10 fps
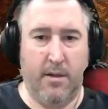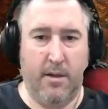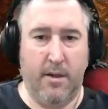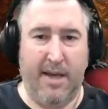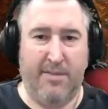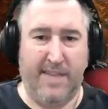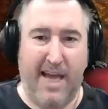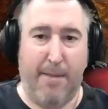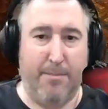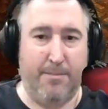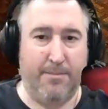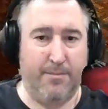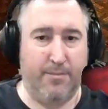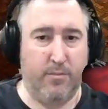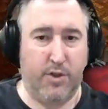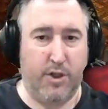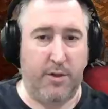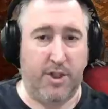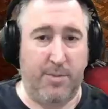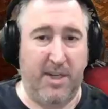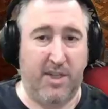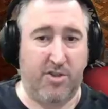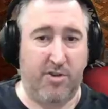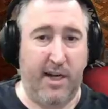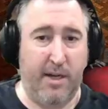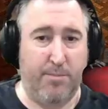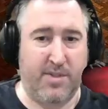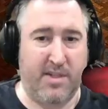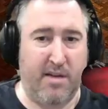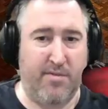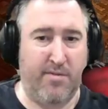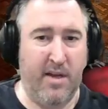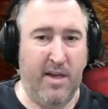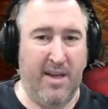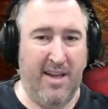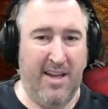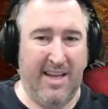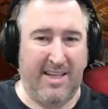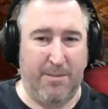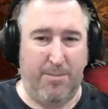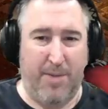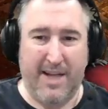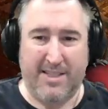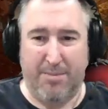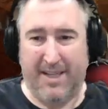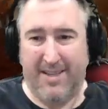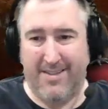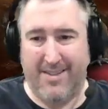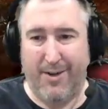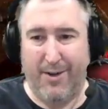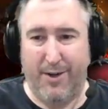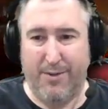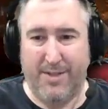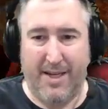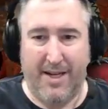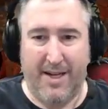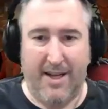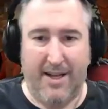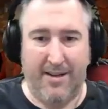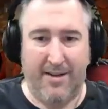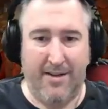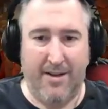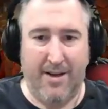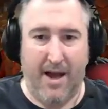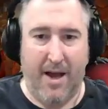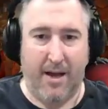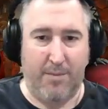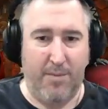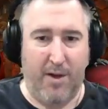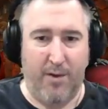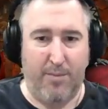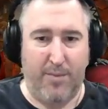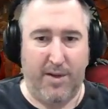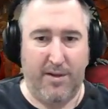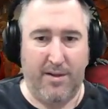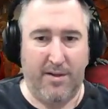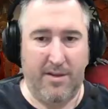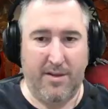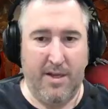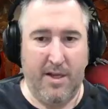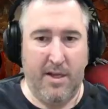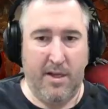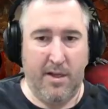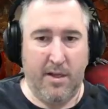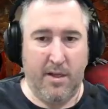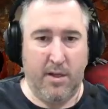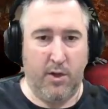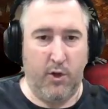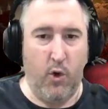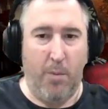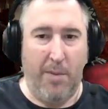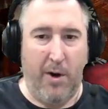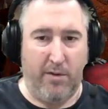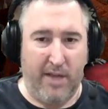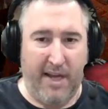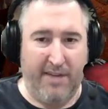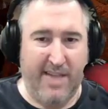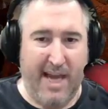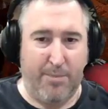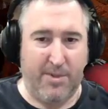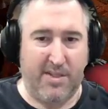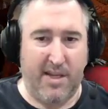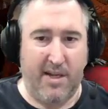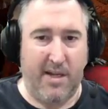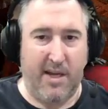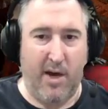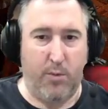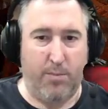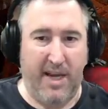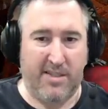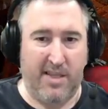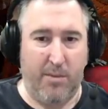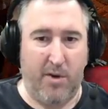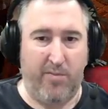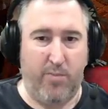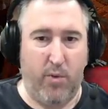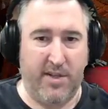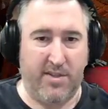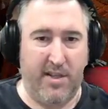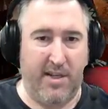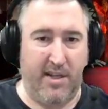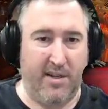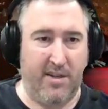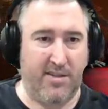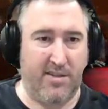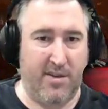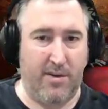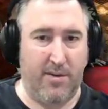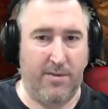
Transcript: life tap. Should just be straight up stuff. Could possibly consider using it on Akmel, but no amount of life tap is gonna outpace the amount of poison that he does, so